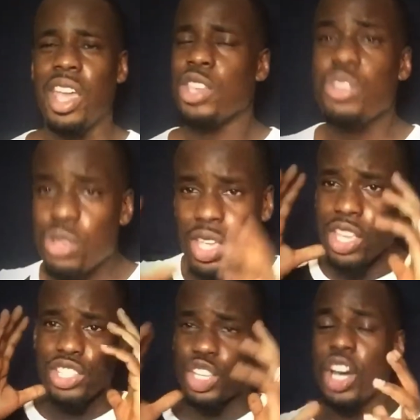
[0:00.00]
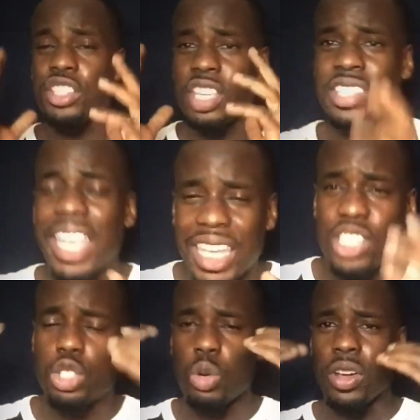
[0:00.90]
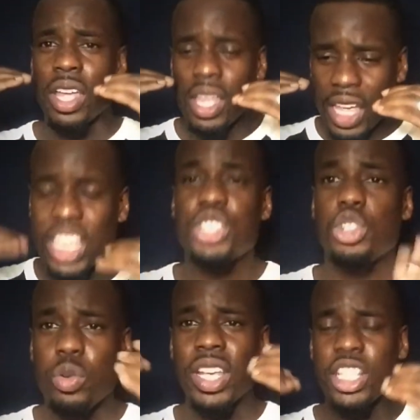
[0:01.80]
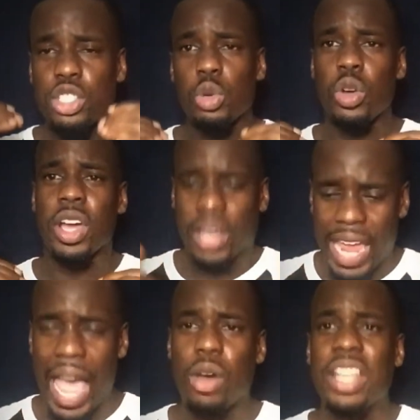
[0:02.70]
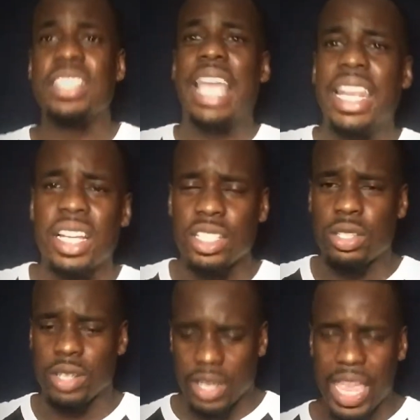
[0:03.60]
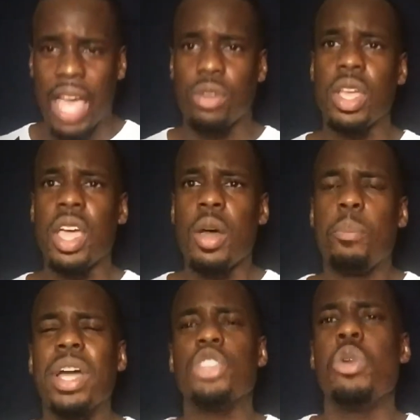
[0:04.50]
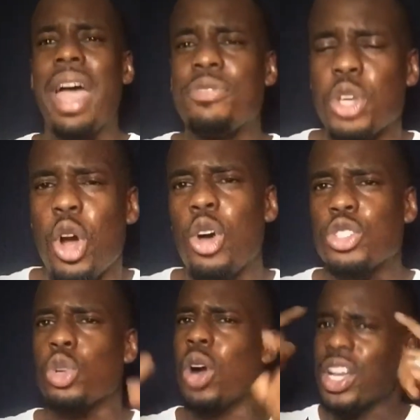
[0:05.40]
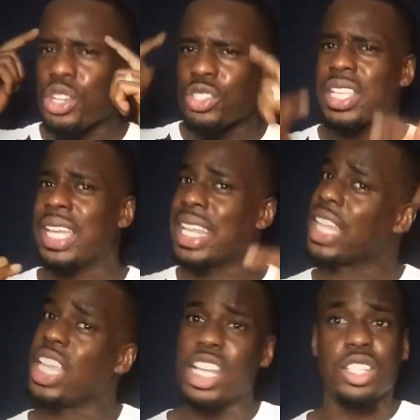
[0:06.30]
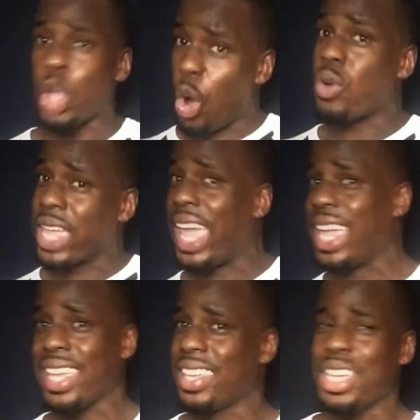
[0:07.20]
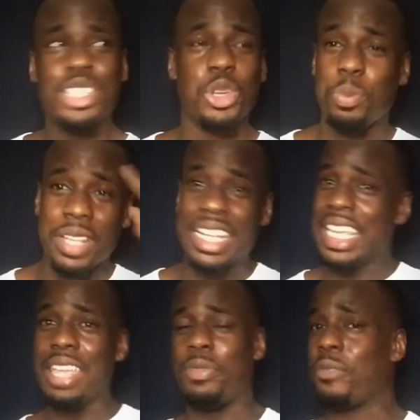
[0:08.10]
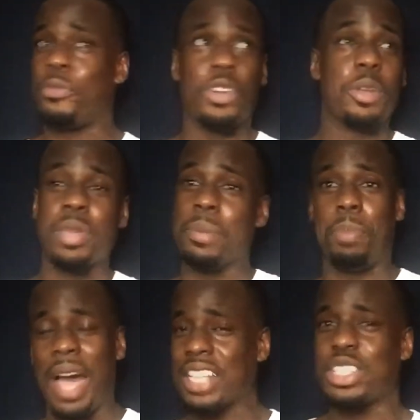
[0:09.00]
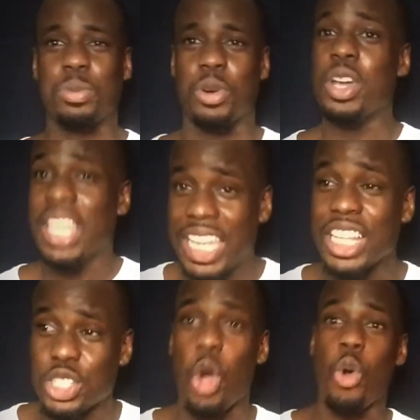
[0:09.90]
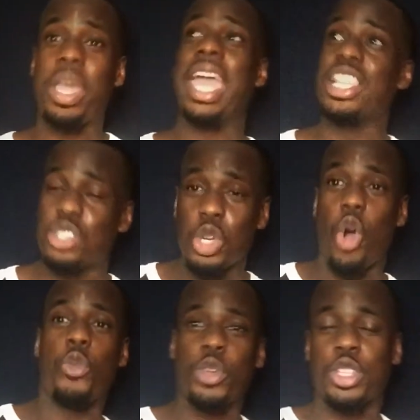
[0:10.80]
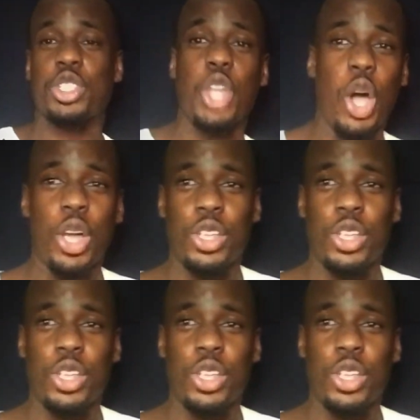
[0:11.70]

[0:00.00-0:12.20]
It's good to take into history into account and data into the account, But you have to also understand that it is okay to believe for the impossible. It is okay to go for the stars.